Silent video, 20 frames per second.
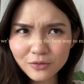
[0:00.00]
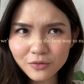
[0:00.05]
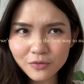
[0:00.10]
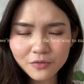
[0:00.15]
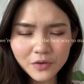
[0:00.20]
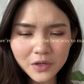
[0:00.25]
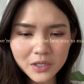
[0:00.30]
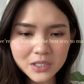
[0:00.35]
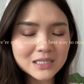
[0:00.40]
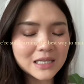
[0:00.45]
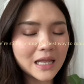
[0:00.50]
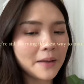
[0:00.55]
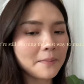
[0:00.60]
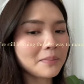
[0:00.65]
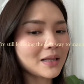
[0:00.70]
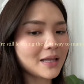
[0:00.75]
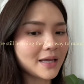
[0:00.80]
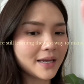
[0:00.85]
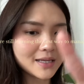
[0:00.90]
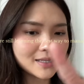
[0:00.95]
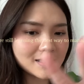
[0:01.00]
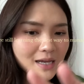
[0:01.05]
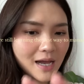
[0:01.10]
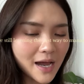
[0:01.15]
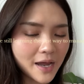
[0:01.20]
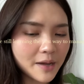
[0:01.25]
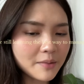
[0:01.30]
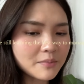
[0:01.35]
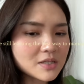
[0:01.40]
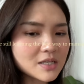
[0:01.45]
fix like playing
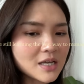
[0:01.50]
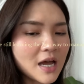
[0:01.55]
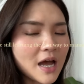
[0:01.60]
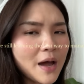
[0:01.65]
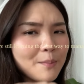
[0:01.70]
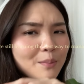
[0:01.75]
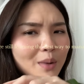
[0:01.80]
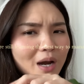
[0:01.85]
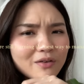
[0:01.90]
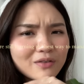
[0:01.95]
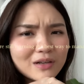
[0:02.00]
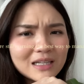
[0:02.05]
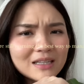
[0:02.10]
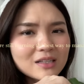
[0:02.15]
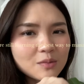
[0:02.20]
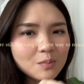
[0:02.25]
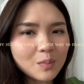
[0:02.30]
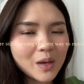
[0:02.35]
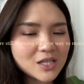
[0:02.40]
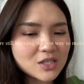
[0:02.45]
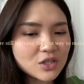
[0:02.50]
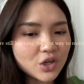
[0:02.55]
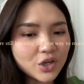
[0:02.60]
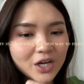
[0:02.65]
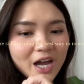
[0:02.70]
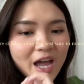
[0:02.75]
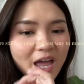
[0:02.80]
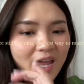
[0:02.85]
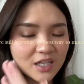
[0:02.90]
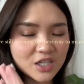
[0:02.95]
times, but it really depends on
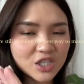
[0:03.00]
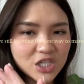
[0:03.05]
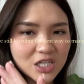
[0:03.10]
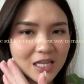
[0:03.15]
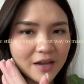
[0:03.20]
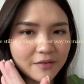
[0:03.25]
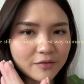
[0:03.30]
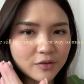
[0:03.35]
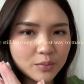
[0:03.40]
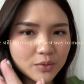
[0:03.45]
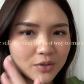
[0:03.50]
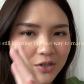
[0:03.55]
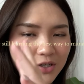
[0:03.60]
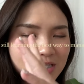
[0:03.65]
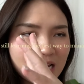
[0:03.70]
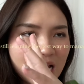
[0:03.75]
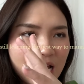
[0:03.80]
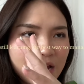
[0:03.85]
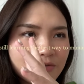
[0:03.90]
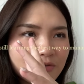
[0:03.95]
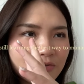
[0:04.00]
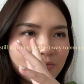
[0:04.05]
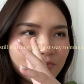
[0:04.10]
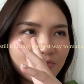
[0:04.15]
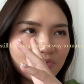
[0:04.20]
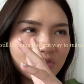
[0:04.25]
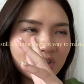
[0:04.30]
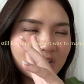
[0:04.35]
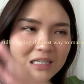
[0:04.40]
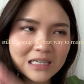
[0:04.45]
her energy level because
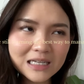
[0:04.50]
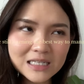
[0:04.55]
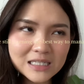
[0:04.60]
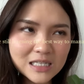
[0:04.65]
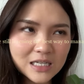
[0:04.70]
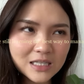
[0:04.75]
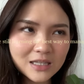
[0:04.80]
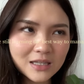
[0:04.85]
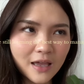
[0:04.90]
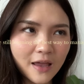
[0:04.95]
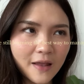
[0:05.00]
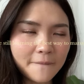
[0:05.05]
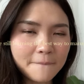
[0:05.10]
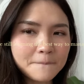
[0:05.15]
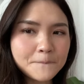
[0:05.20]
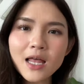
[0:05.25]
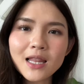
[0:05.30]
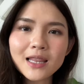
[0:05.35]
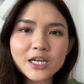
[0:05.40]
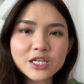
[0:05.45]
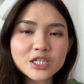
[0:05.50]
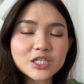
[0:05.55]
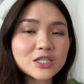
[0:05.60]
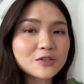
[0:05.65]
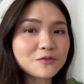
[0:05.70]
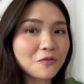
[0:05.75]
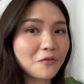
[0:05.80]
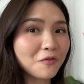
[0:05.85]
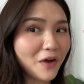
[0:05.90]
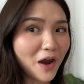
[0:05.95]
I'm realizing that like
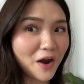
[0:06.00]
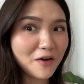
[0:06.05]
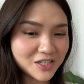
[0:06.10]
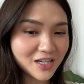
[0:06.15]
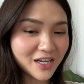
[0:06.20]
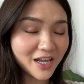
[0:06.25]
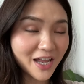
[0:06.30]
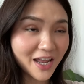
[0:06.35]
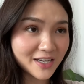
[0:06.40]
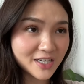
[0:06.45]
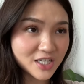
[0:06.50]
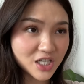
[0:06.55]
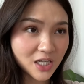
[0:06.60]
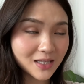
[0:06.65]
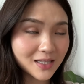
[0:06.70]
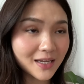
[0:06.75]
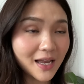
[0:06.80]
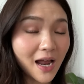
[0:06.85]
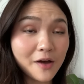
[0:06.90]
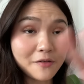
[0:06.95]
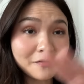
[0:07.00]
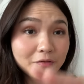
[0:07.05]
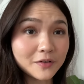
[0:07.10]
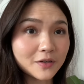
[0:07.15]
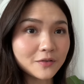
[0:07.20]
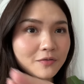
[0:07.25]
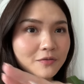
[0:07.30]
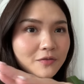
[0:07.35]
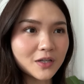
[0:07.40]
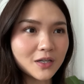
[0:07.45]
she's very energetic
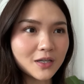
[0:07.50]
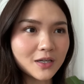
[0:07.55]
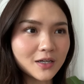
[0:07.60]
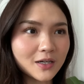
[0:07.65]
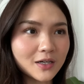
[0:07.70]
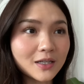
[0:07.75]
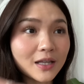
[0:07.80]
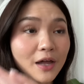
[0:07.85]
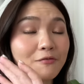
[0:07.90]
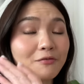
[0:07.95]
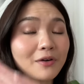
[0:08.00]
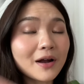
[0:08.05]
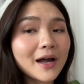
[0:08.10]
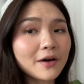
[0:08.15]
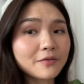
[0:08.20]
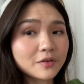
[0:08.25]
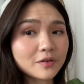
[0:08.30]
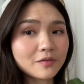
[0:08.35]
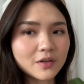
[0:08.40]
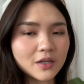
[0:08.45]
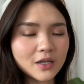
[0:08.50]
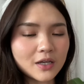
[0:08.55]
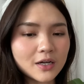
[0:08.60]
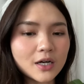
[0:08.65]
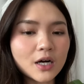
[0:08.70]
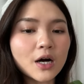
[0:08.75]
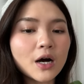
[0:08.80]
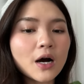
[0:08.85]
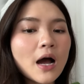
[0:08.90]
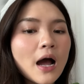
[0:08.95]
after feeding her, like right after feeding
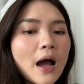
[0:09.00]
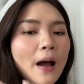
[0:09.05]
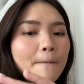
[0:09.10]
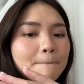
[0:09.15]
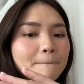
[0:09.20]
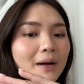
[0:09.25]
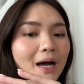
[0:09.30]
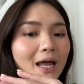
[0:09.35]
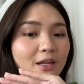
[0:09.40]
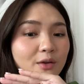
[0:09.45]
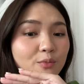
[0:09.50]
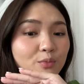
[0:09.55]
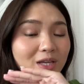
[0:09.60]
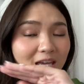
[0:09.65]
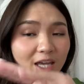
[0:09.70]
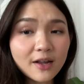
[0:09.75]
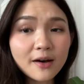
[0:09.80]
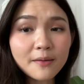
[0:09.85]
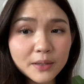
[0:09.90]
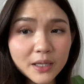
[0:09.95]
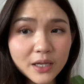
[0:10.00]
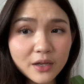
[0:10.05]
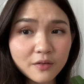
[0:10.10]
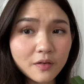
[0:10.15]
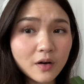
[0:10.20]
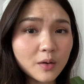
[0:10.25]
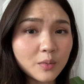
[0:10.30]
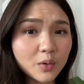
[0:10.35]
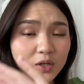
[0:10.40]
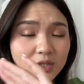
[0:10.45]
her. But we cannot play with
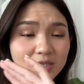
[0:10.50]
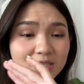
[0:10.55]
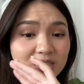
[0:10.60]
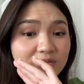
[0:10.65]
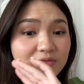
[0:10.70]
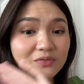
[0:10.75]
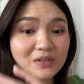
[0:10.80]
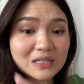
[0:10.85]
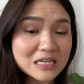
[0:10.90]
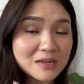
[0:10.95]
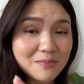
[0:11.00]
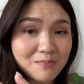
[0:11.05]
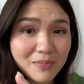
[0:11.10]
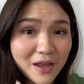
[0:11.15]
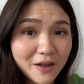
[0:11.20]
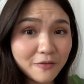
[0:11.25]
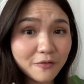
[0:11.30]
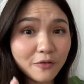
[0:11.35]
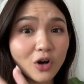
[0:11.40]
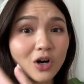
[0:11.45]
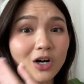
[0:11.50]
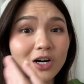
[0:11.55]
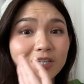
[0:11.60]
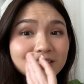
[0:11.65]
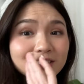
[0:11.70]
her because it's really bad for her